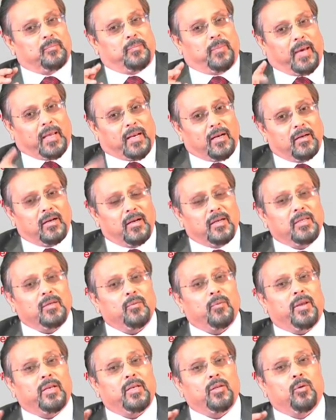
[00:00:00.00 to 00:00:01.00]
parallelly
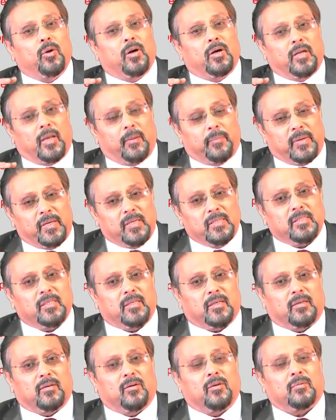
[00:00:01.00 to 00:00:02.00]
when you are
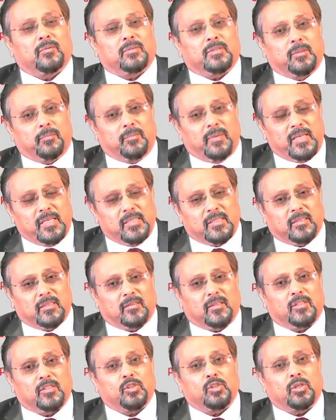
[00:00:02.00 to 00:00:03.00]
appeasing or say pleasing
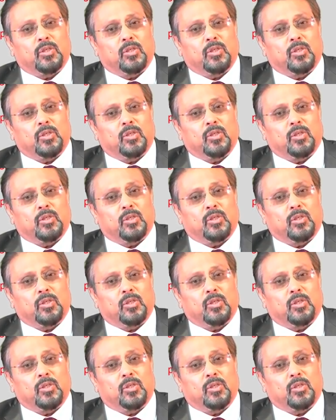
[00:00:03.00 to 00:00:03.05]
the